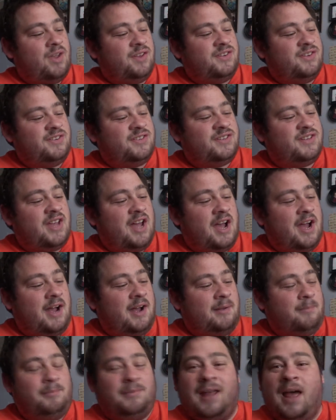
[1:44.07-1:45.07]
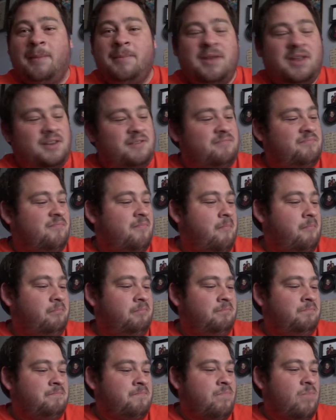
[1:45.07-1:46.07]
some lemon,
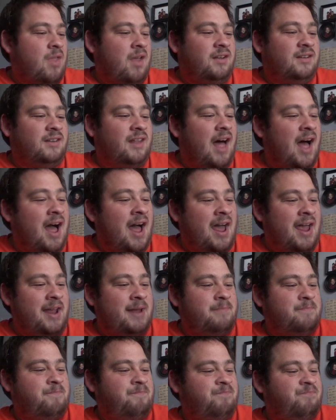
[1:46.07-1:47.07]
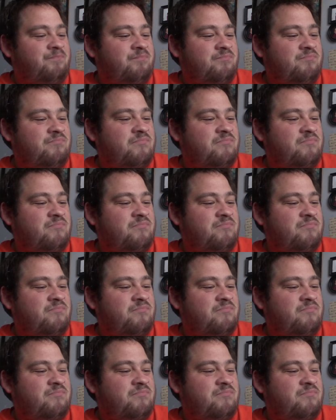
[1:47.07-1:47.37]
lime.